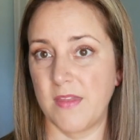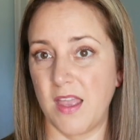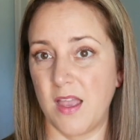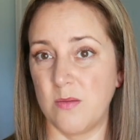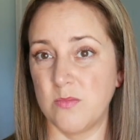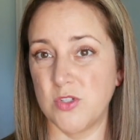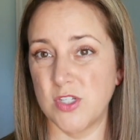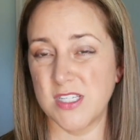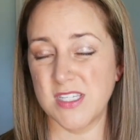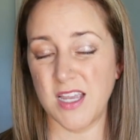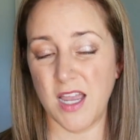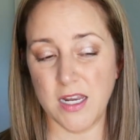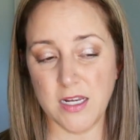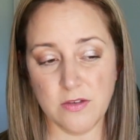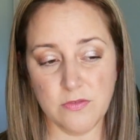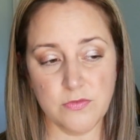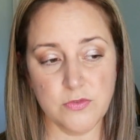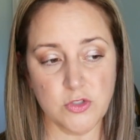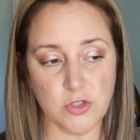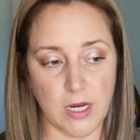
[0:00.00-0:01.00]
I'm just kind
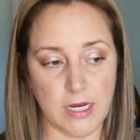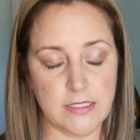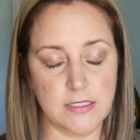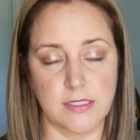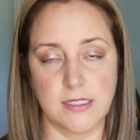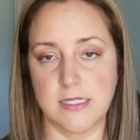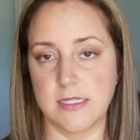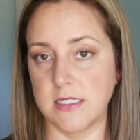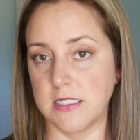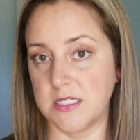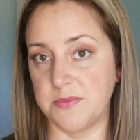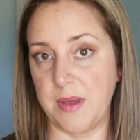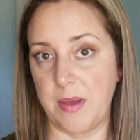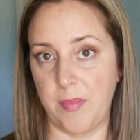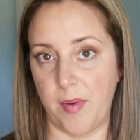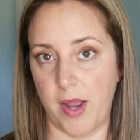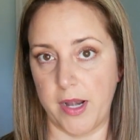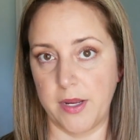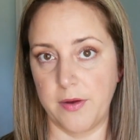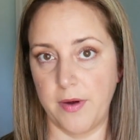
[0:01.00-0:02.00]
of trying to listen to my
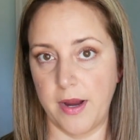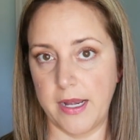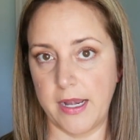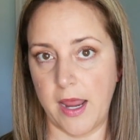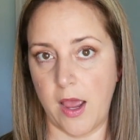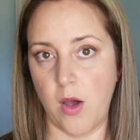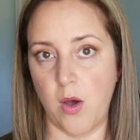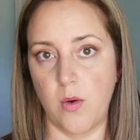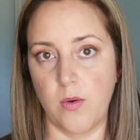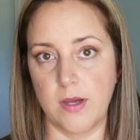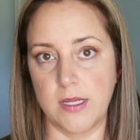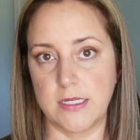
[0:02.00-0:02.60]
body right now